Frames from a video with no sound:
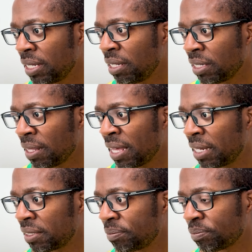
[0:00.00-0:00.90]
Look at
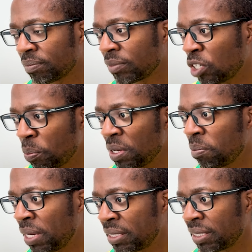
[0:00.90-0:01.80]
that. Copy and
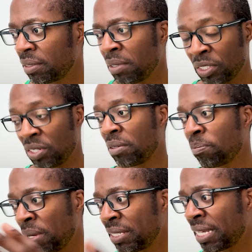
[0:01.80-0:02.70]
paste
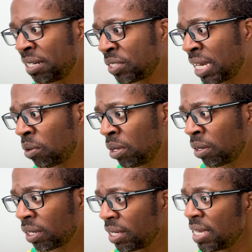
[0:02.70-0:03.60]
that into
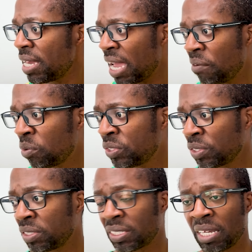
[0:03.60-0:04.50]
Outlook. Everyone's on
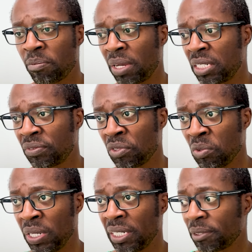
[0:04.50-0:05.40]
the same page for the week.